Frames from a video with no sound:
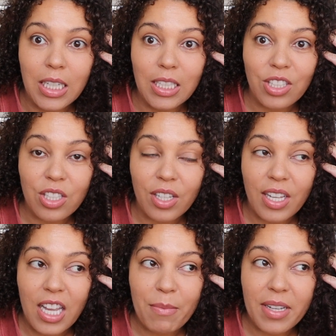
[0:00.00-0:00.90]
she's
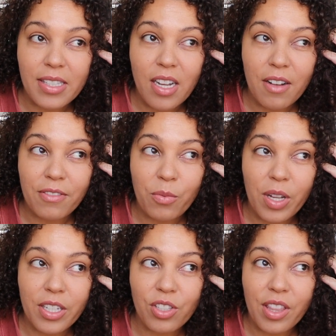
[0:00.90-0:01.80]
looking at my stuff,
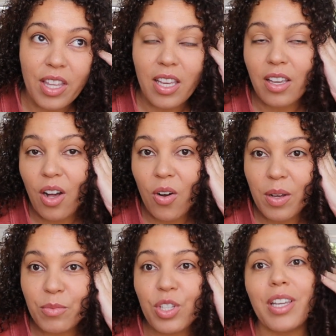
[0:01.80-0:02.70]
what does she think?
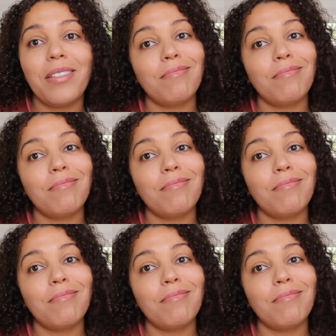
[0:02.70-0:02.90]
OMG.